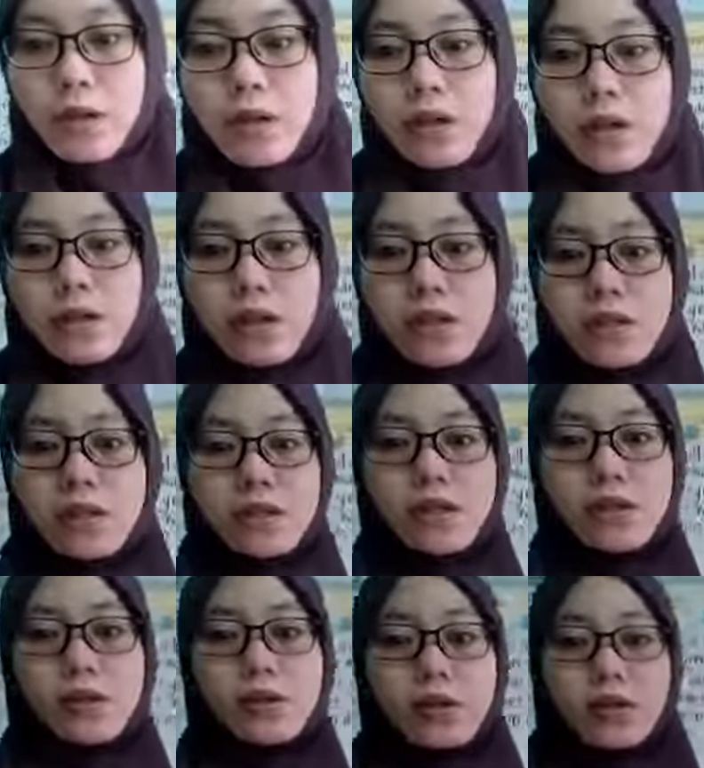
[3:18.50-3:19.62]
Okay, this is
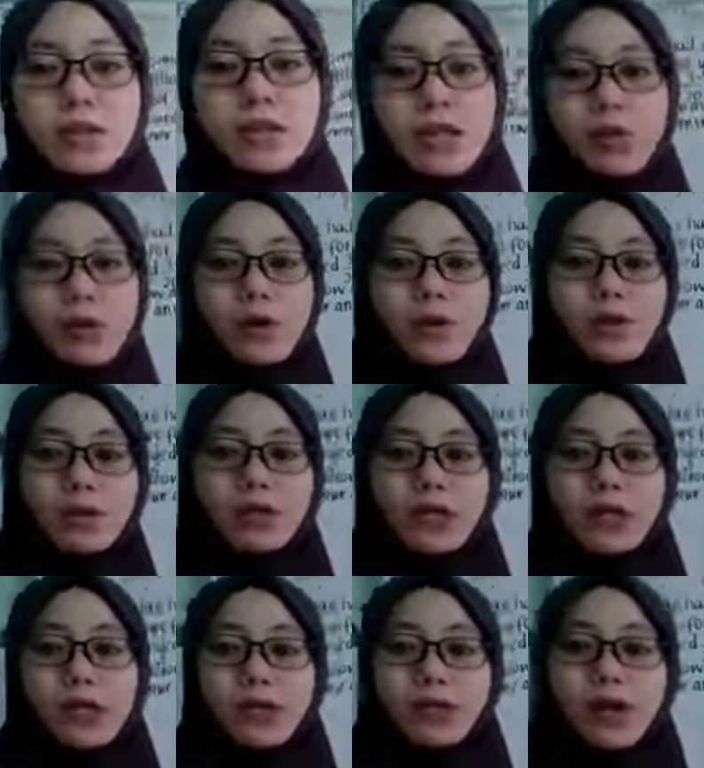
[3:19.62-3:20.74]
equal concept or
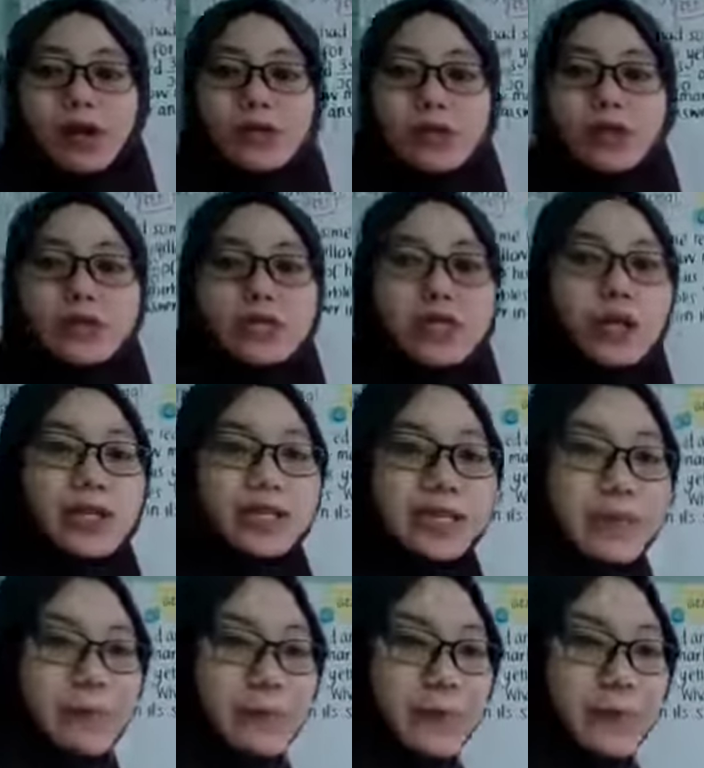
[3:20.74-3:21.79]
working backwards concept.